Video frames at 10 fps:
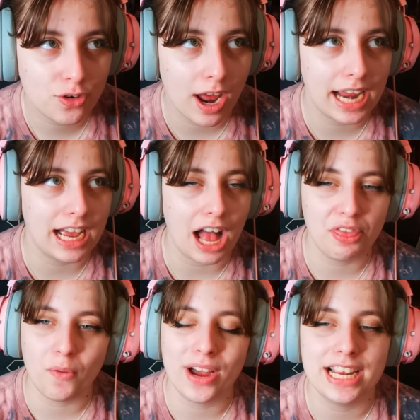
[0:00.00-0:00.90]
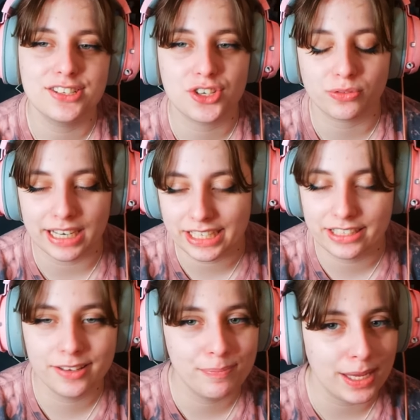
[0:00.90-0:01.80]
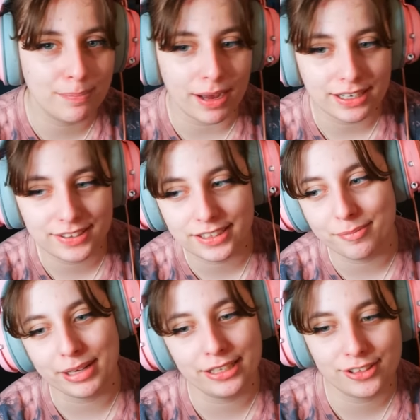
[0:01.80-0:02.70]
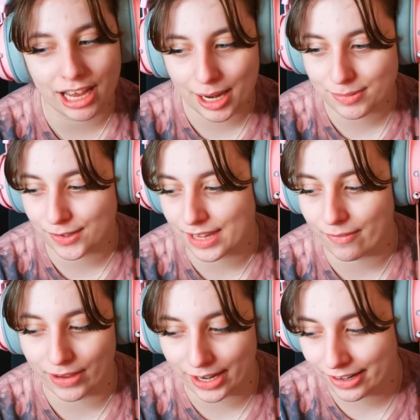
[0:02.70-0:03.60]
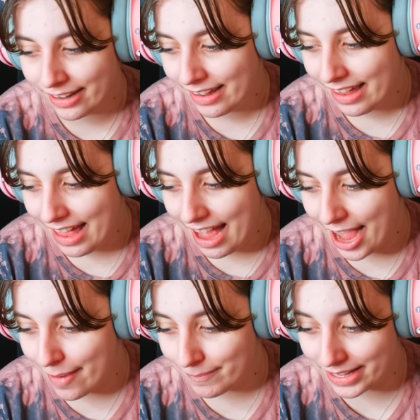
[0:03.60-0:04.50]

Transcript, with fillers: trying other ways to rake in the big bucks in the meantime, so that way um,